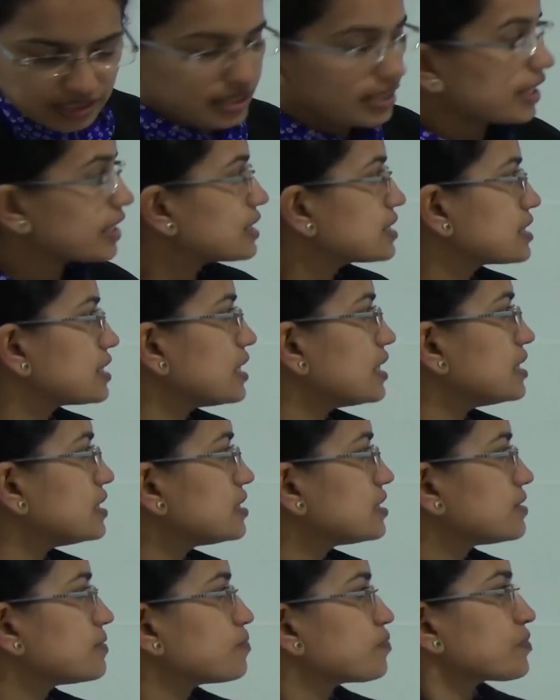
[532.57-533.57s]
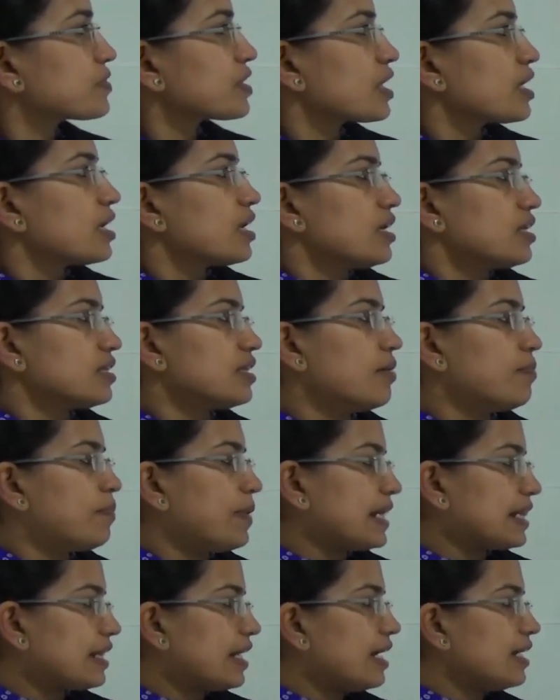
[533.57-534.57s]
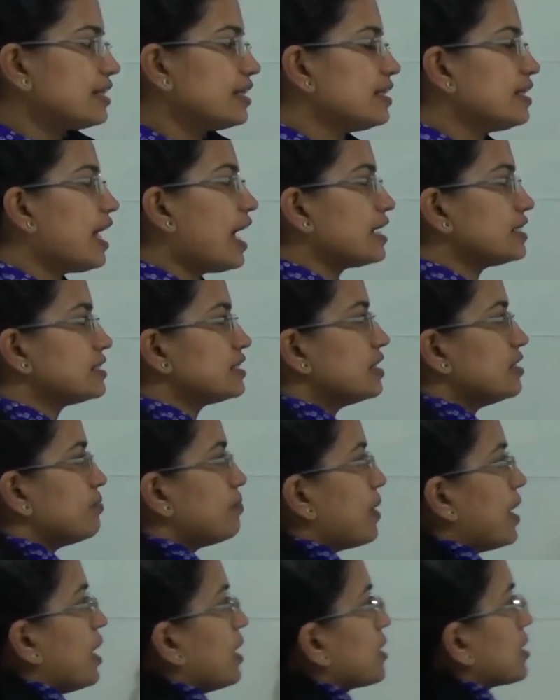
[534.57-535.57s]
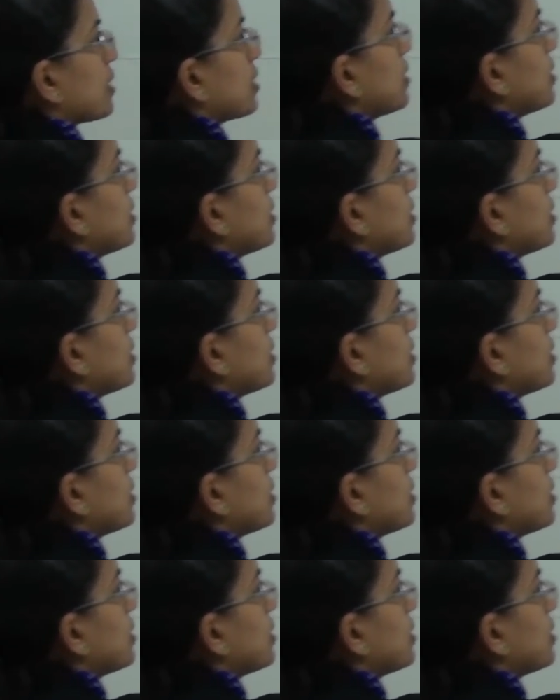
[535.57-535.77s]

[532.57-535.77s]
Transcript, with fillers: next is the Panna National Park.